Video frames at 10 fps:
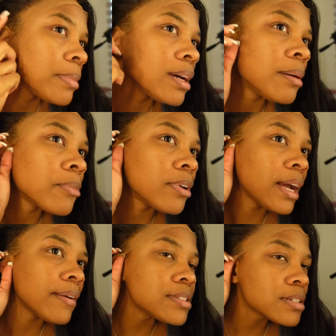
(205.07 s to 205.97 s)
I'm gonna
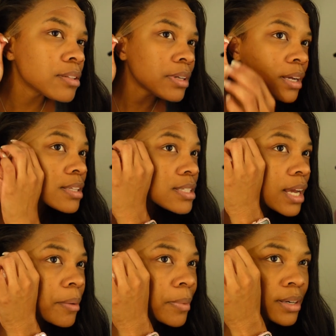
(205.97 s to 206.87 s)
have to glue down the
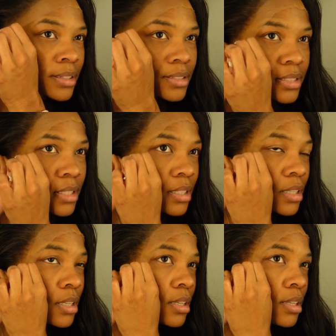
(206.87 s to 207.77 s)
sideburns,
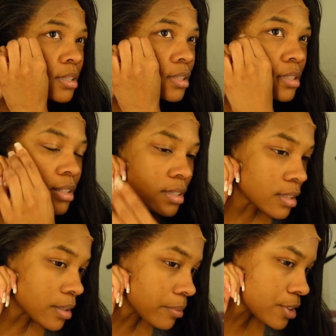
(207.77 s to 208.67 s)
and
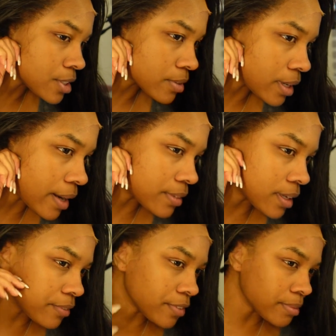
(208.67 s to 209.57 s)
then we're just gonna have to
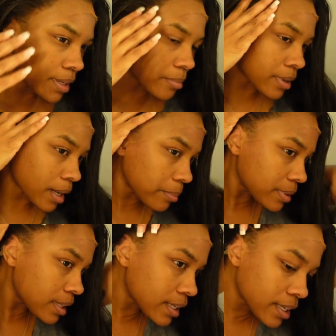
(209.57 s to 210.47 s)
go from there. But I'm
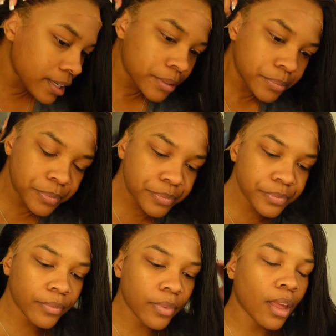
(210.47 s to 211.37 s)
plucking.
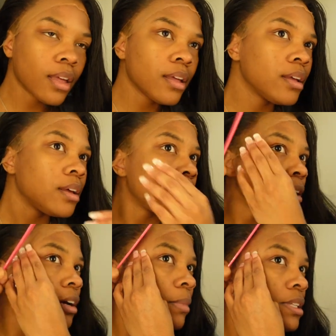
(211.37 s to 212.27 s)

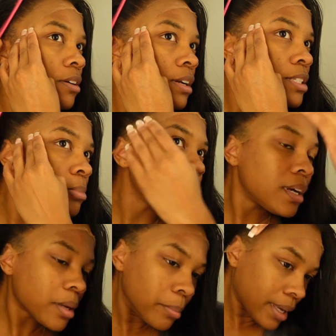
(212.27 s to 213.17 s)
Um, I started to
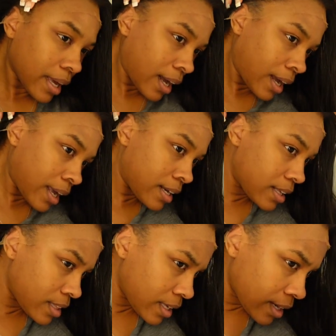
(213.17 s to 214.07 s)
pluck behind
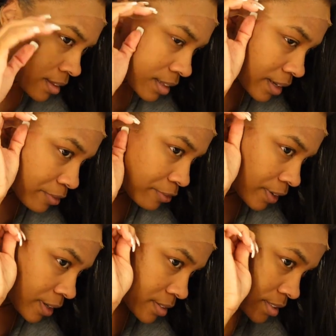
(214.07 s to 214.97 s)
the hairline
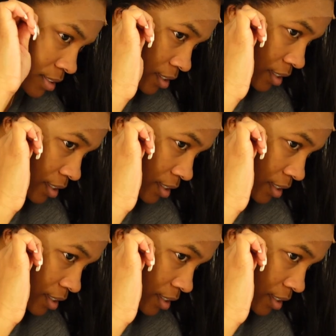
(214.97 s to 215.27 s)
first,